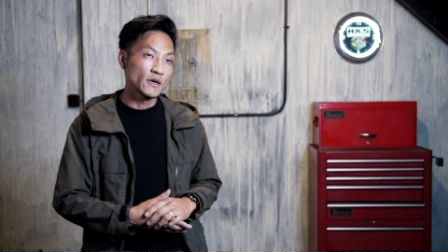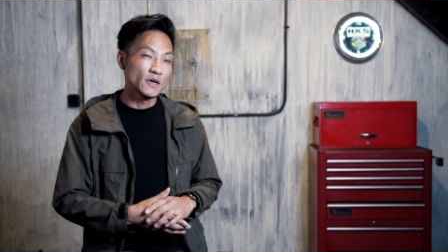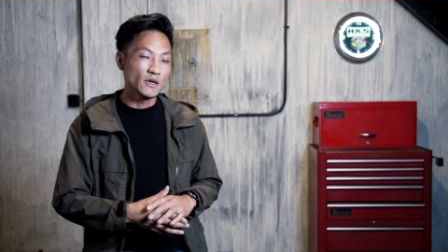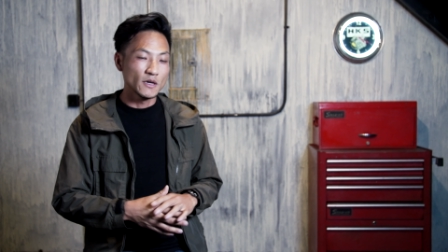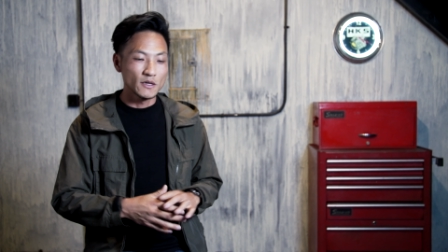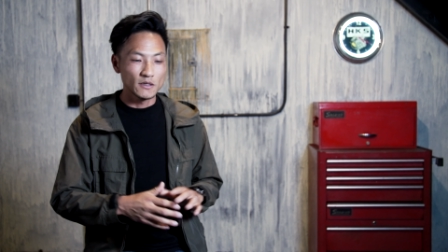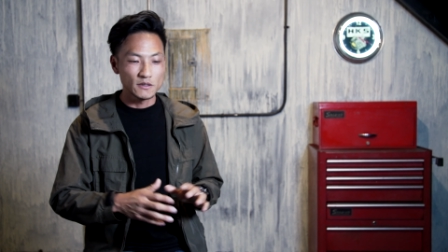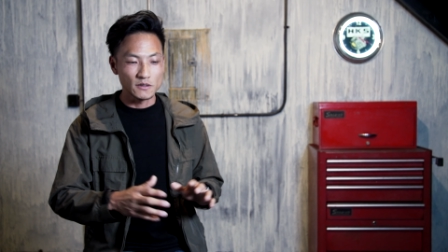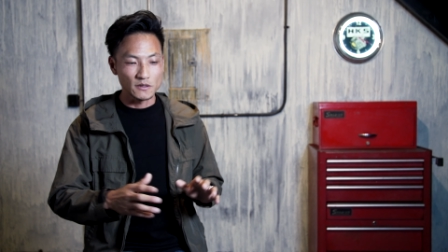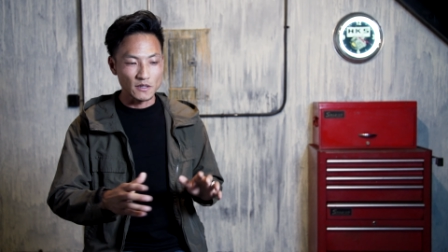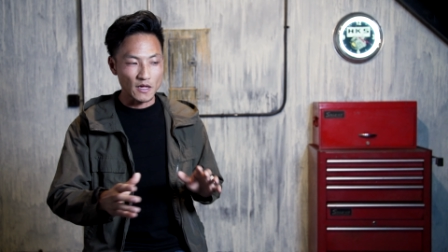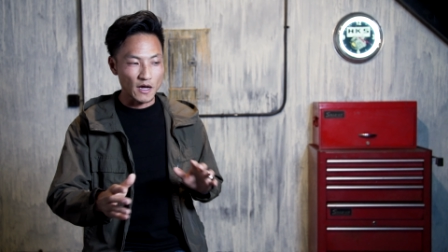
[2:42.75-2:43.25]

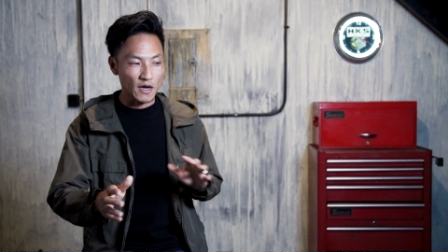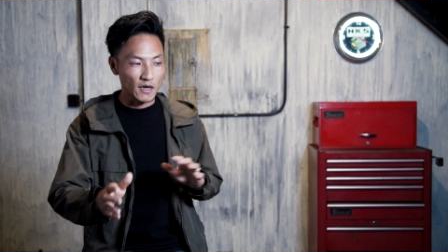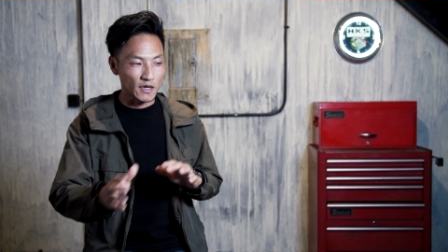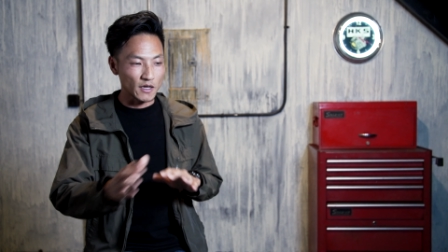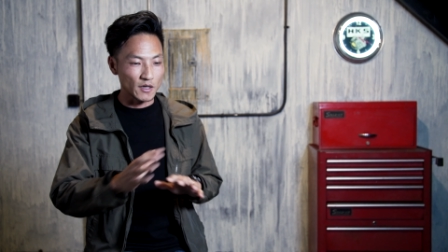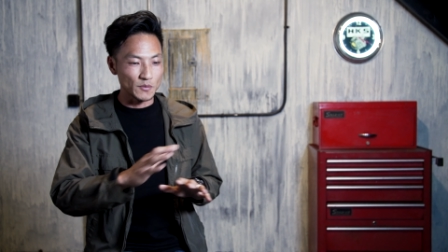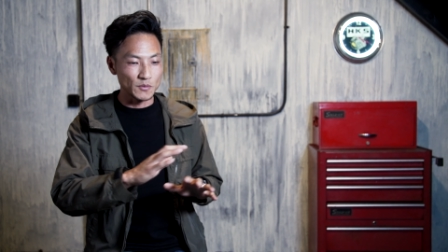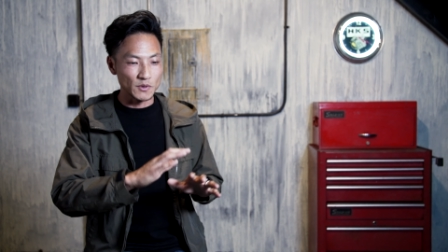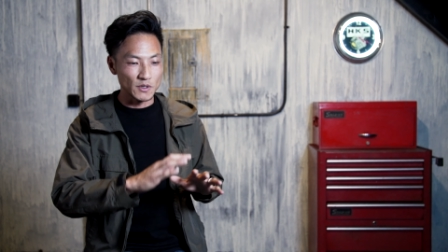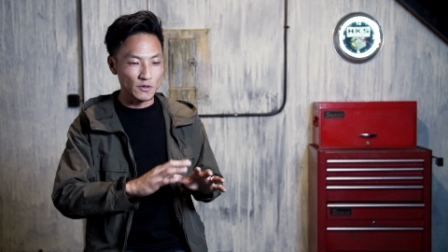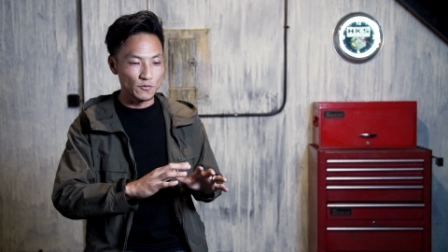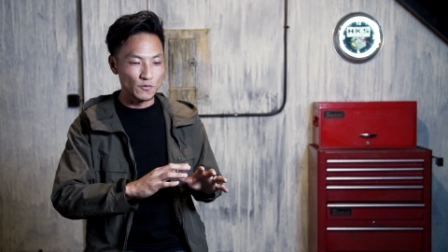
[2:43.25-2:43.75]
It's not
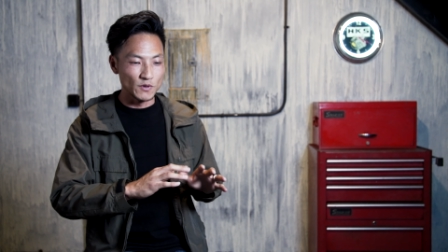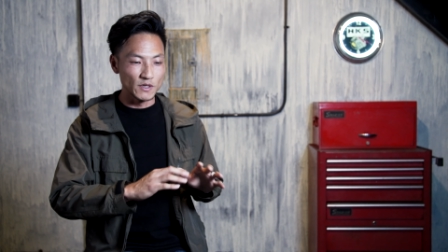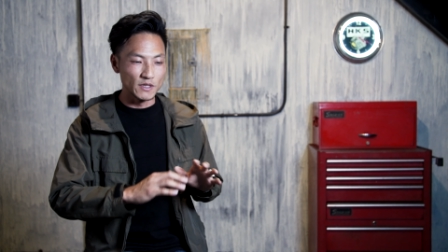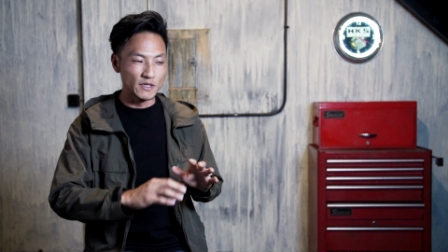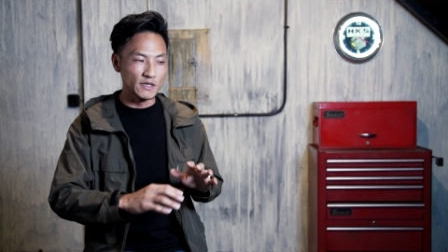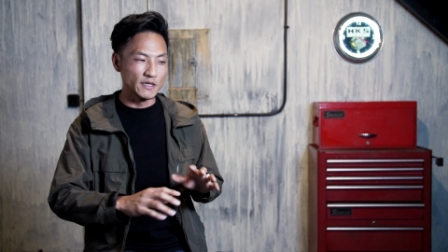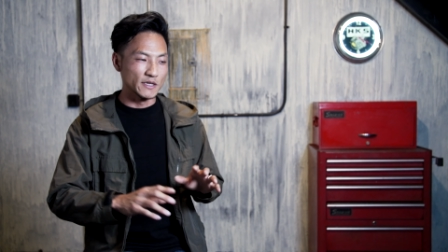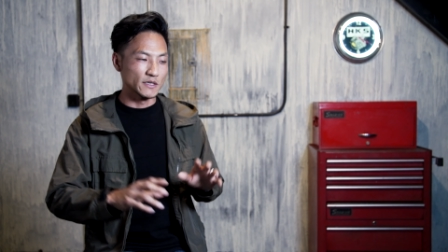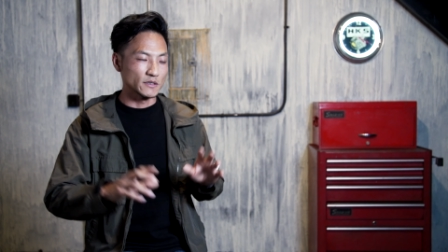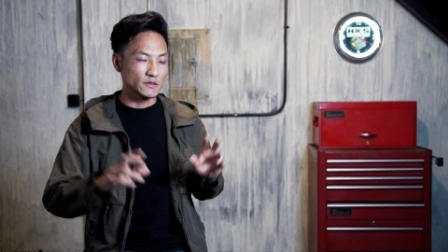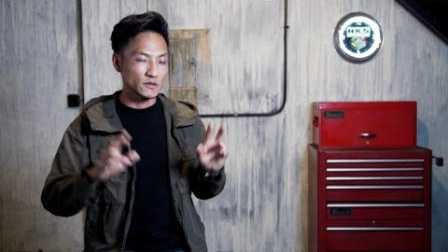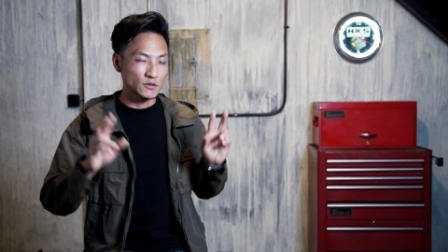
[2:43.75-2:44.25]
gonna be really
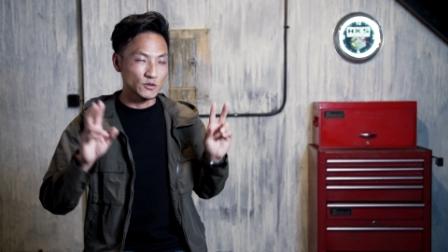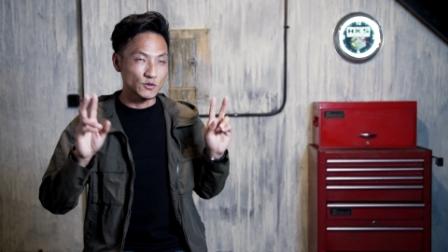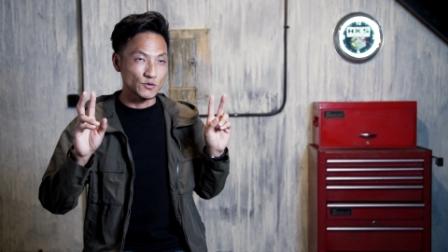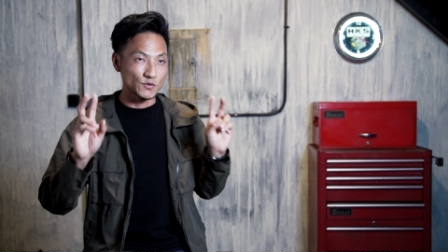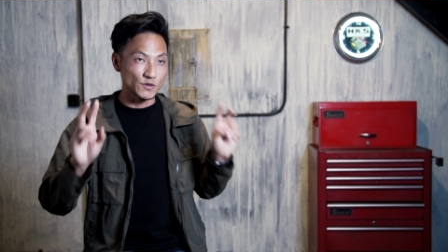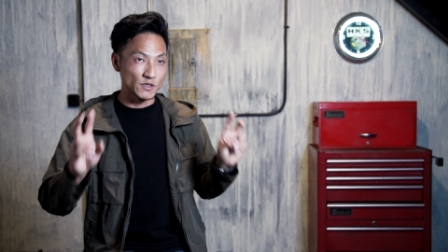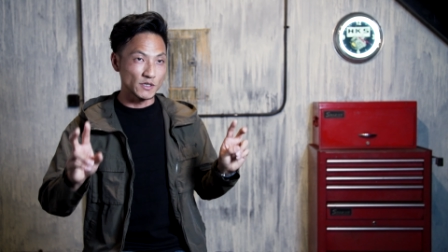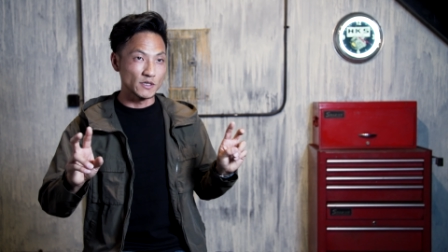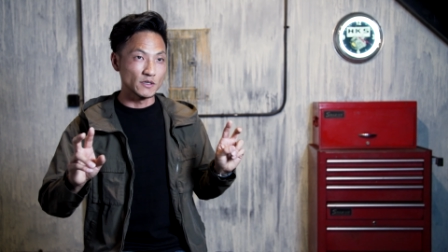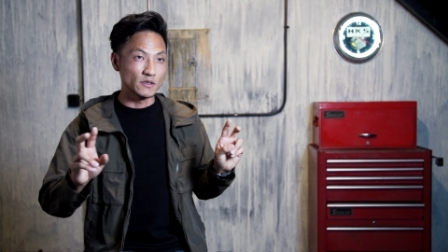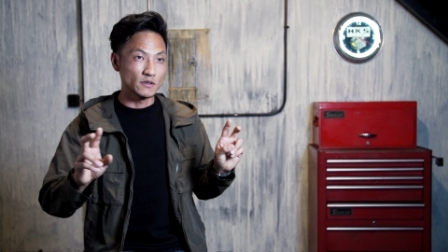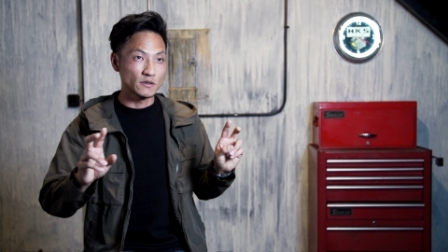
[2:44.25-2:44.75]
the
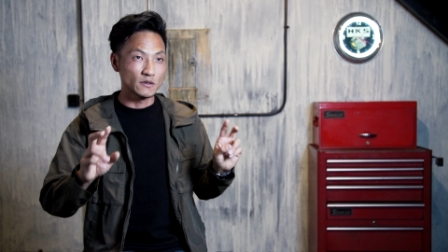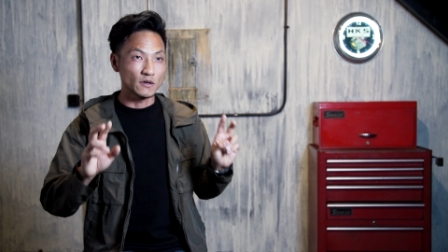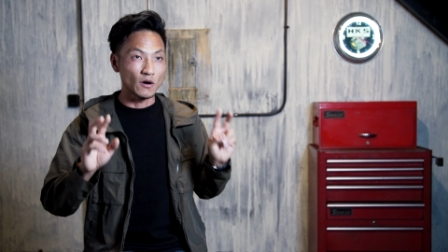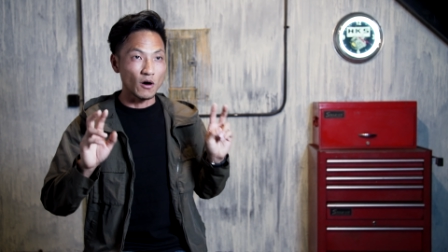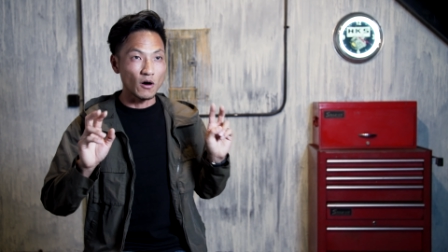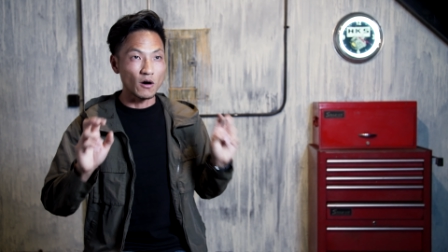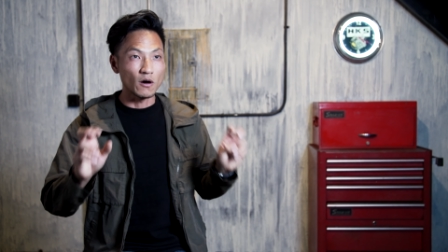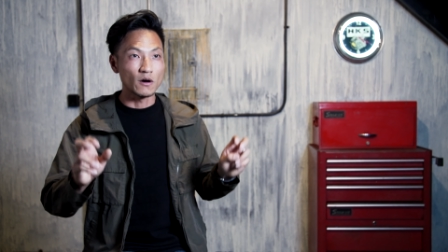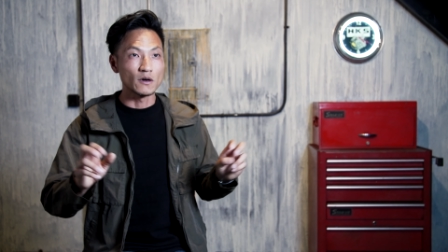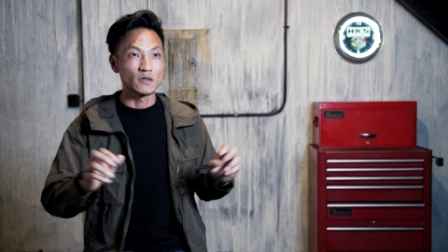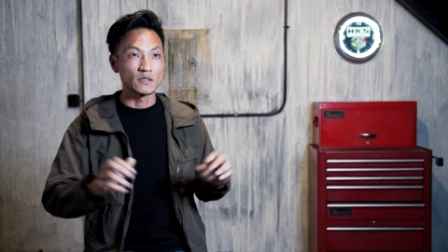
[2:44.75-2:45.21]
street car.